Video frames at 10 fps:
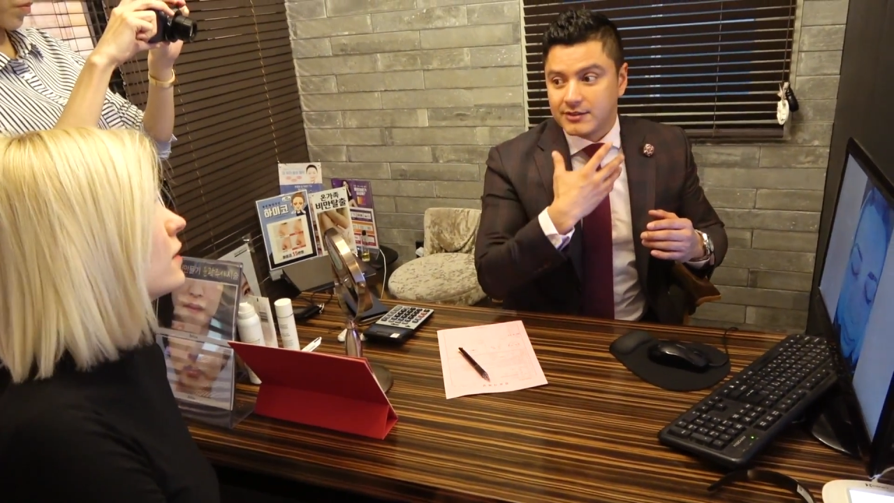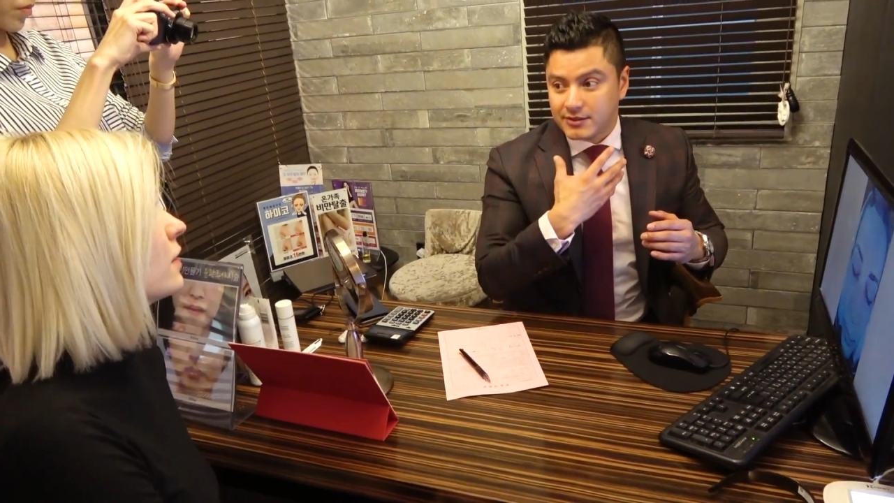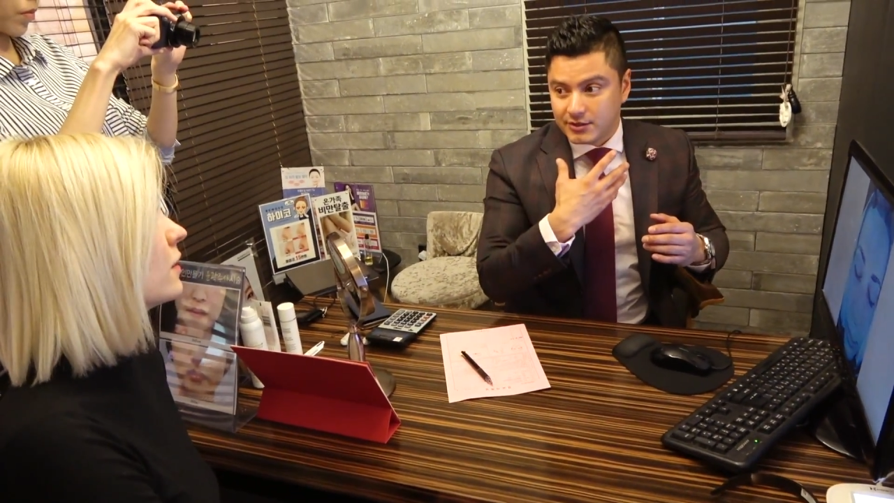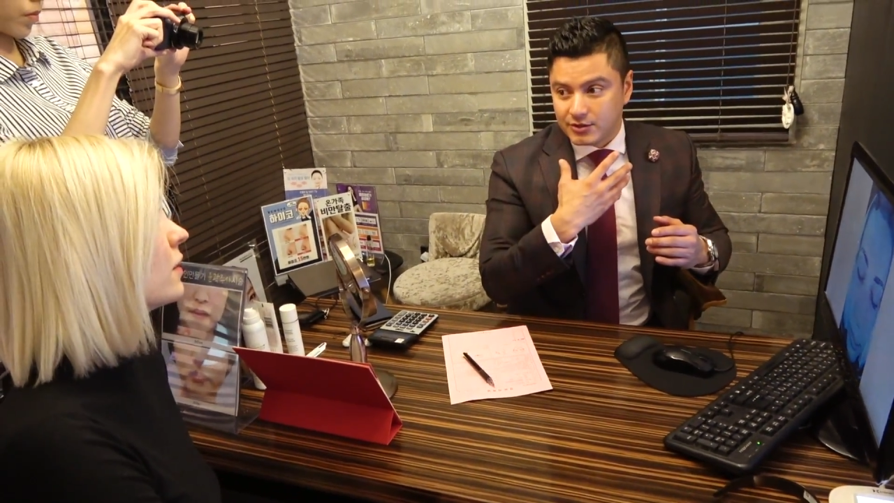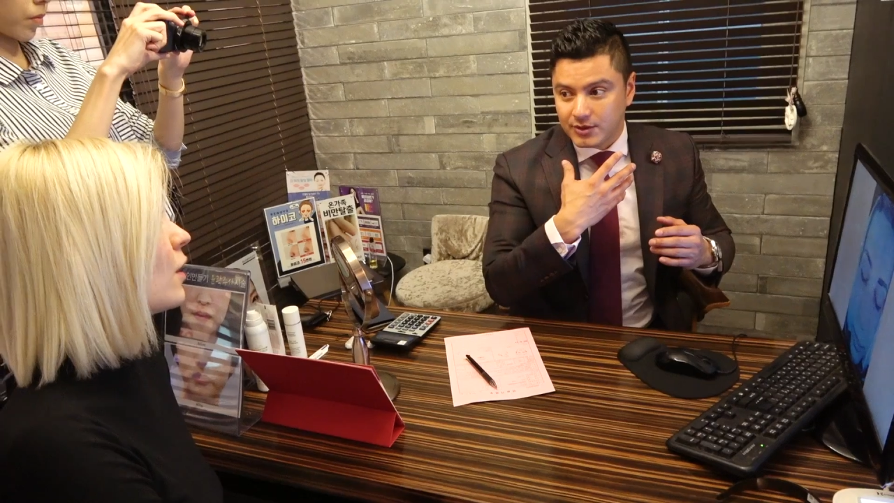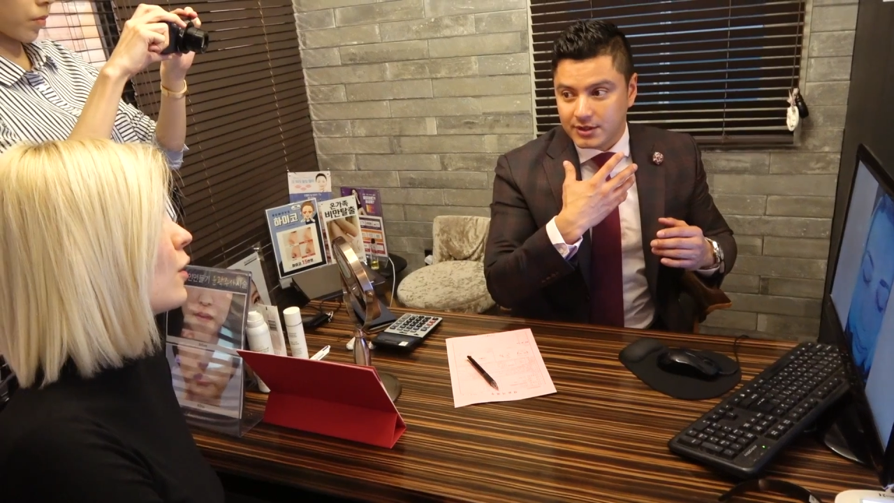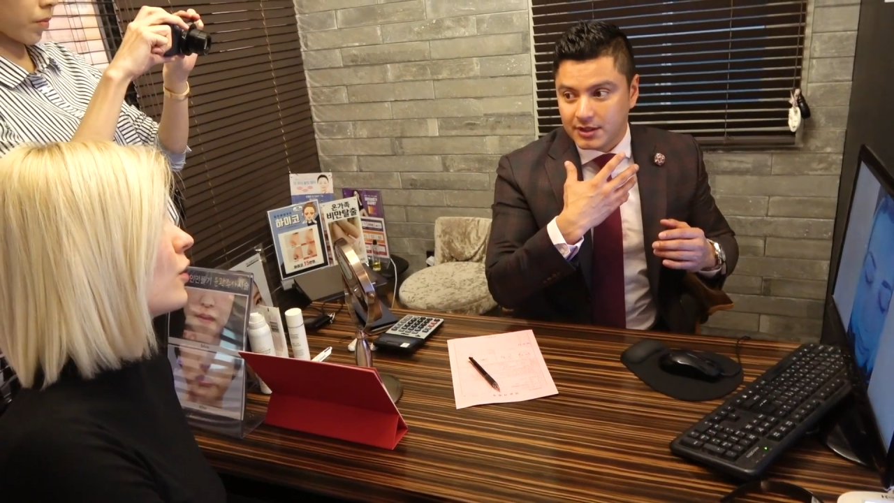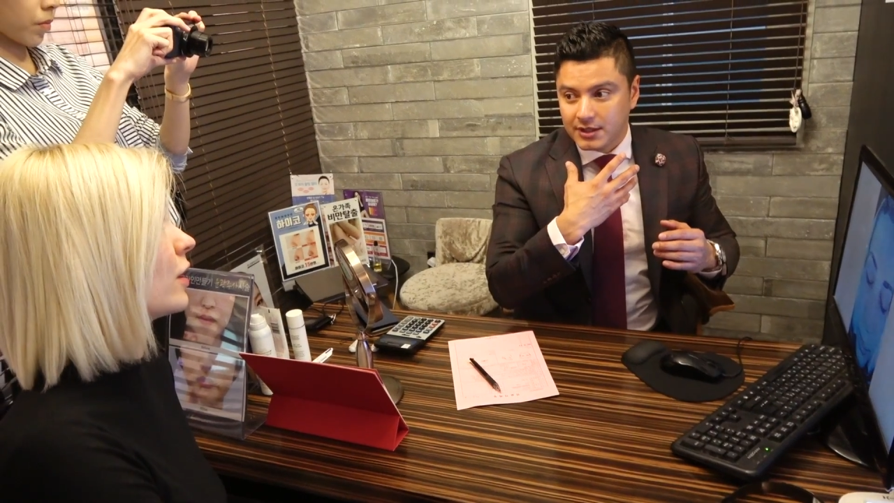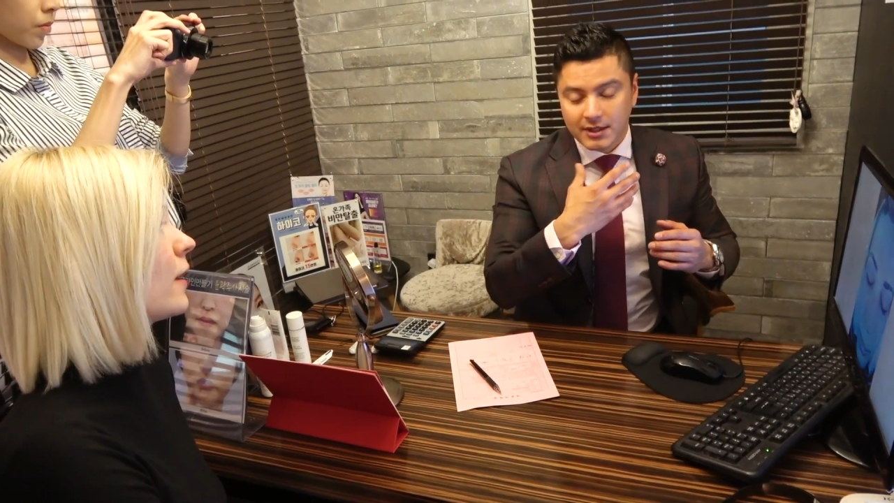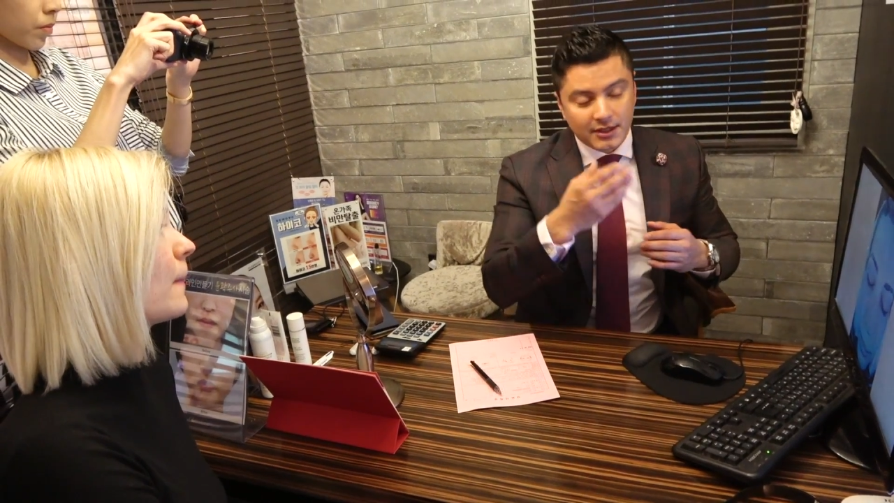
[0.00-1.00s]
sunscreen
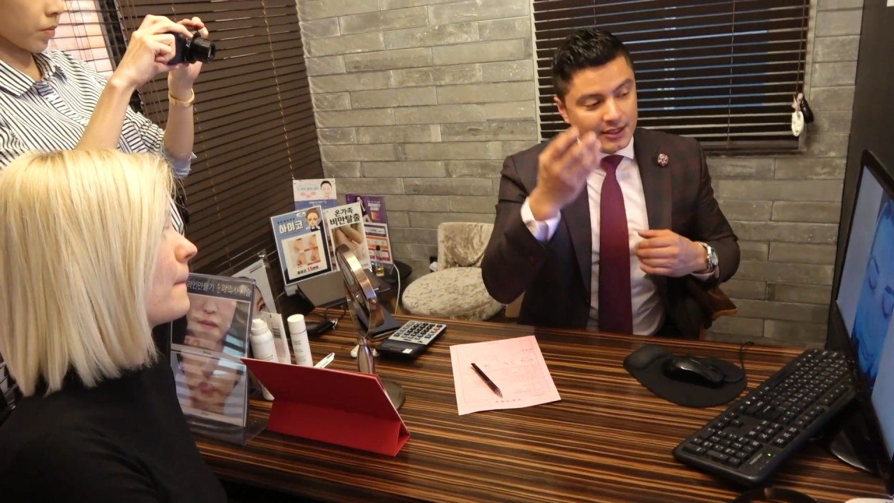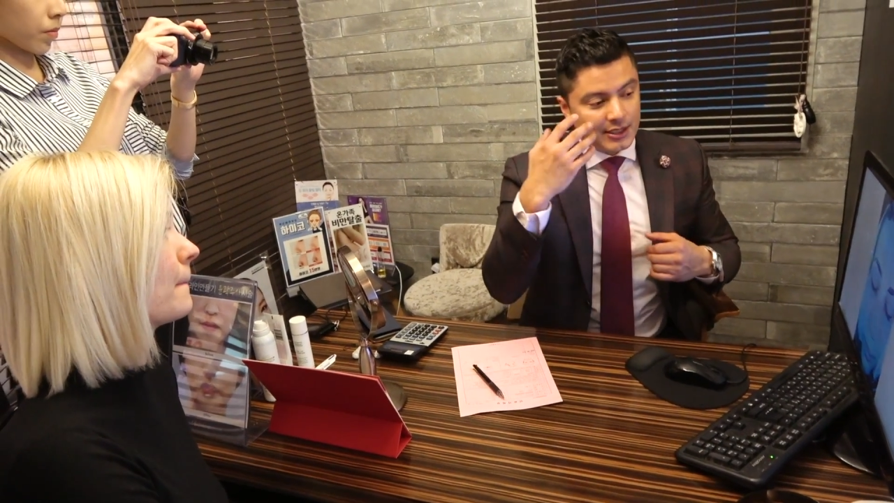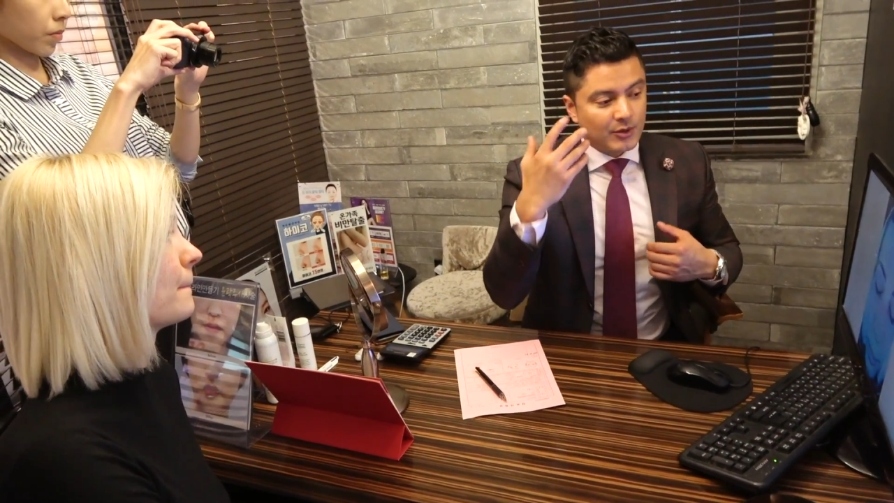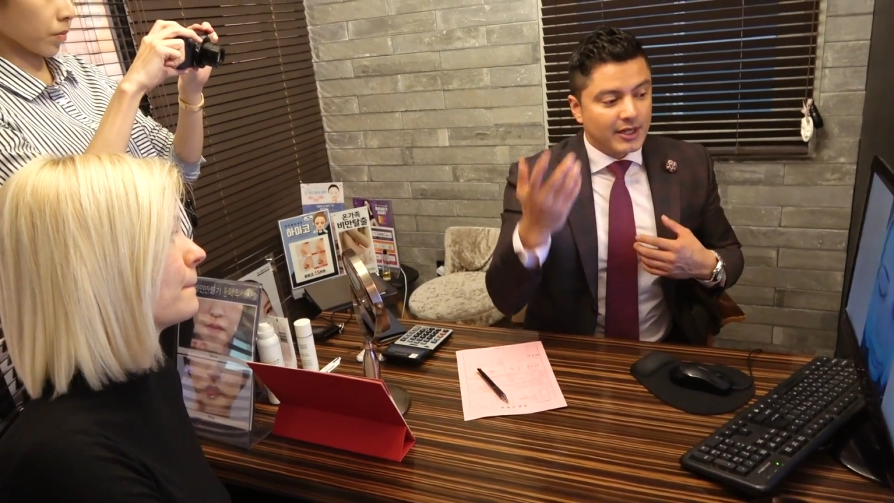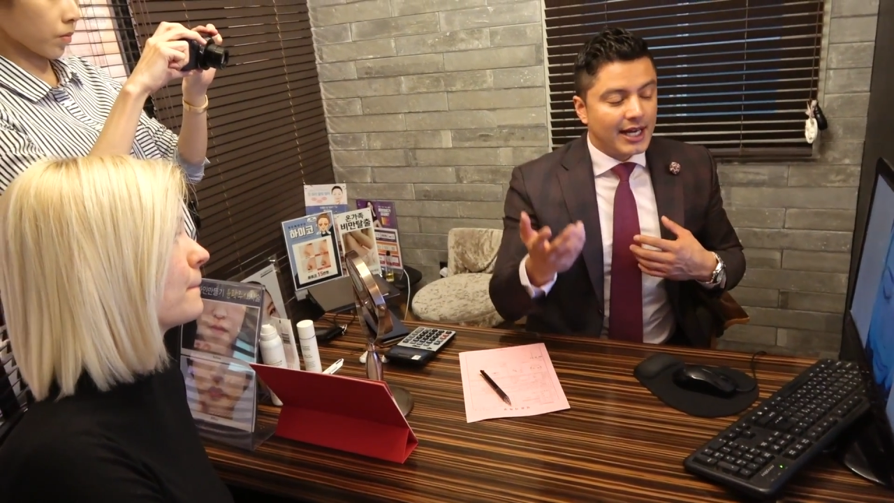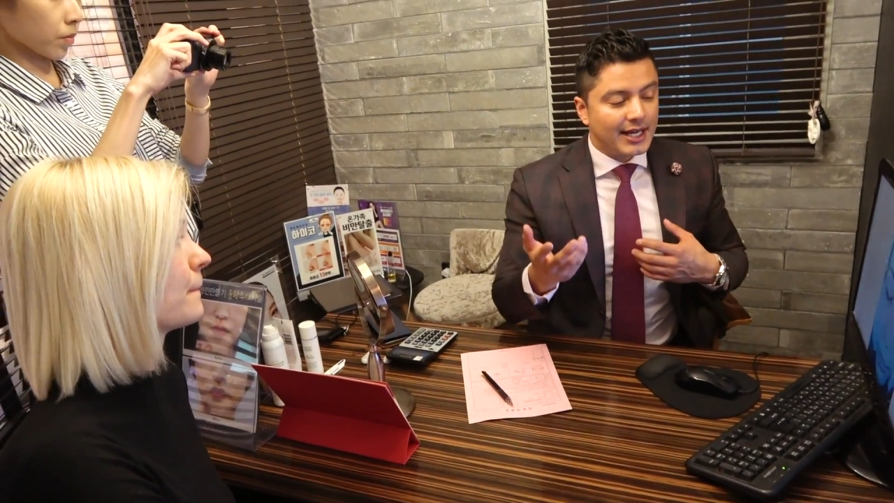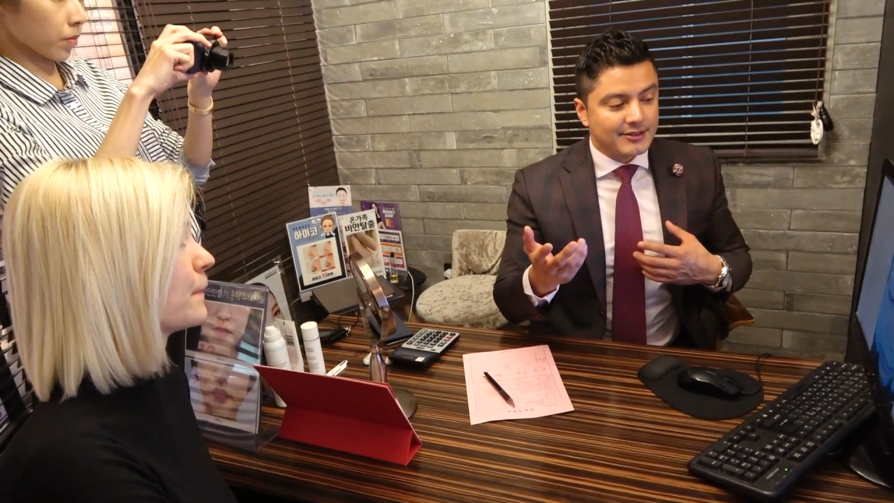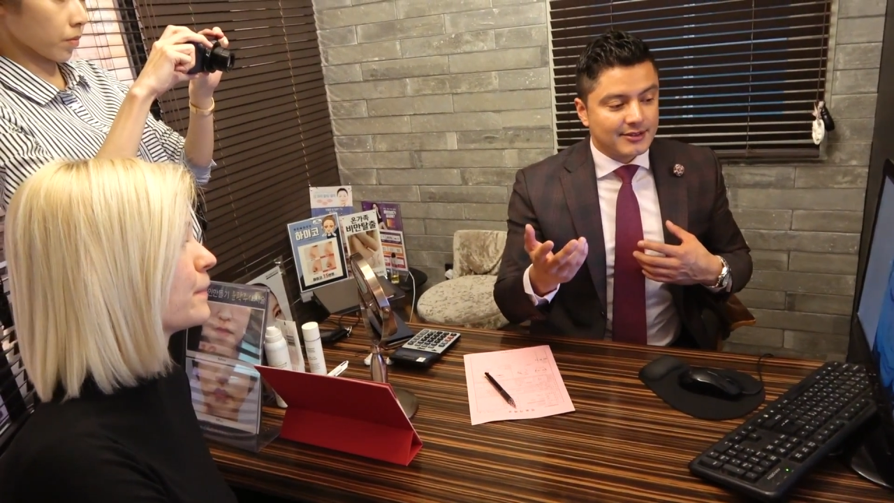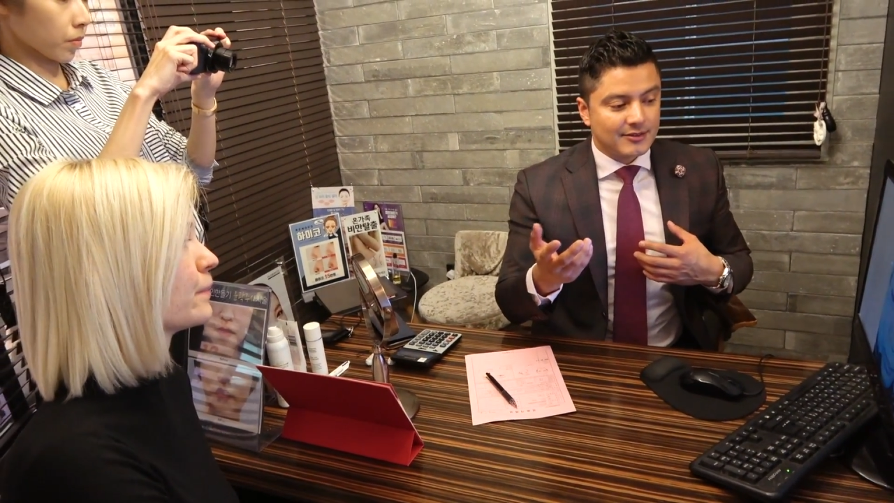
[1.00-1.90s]
and wear hats